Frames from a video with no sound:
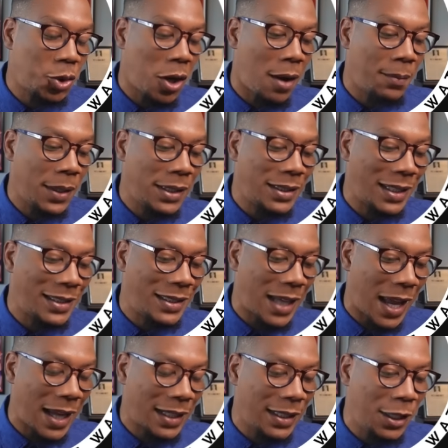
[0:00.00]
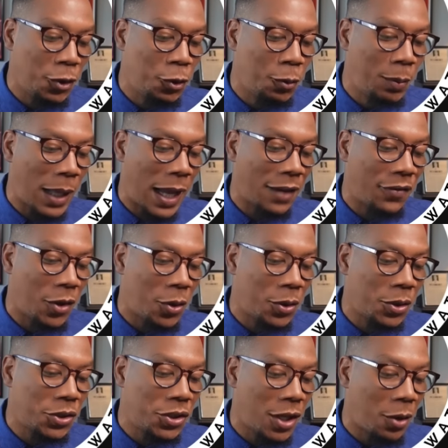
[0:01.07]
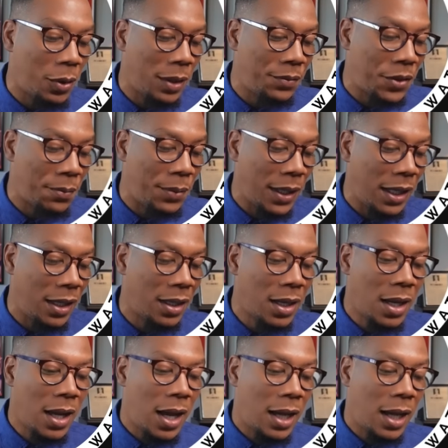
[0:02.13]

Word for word: Trump is exactly who black voters know him to be